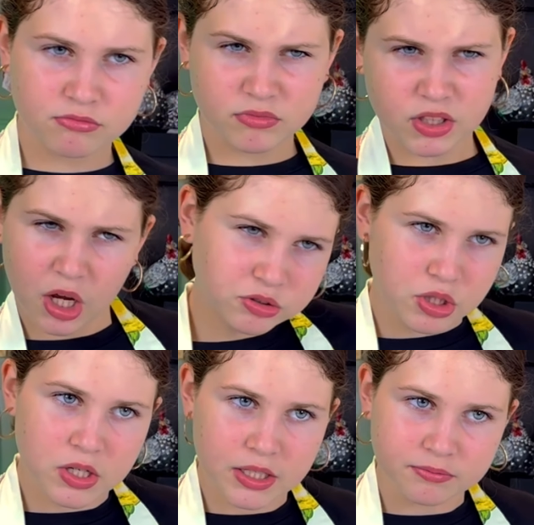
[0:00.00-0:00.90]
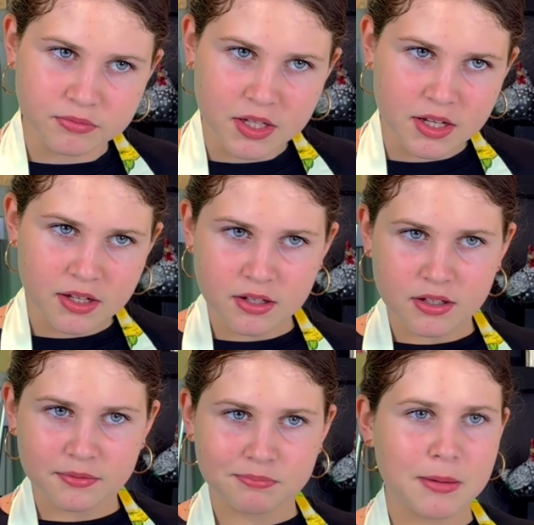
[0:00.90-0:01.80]
go do it.
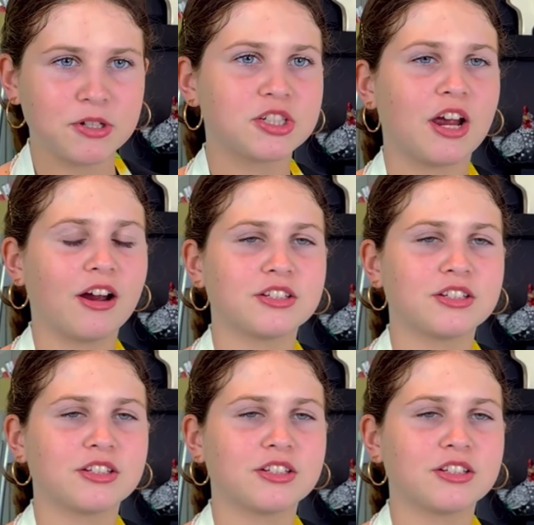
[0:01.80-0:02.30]
Maybe share it to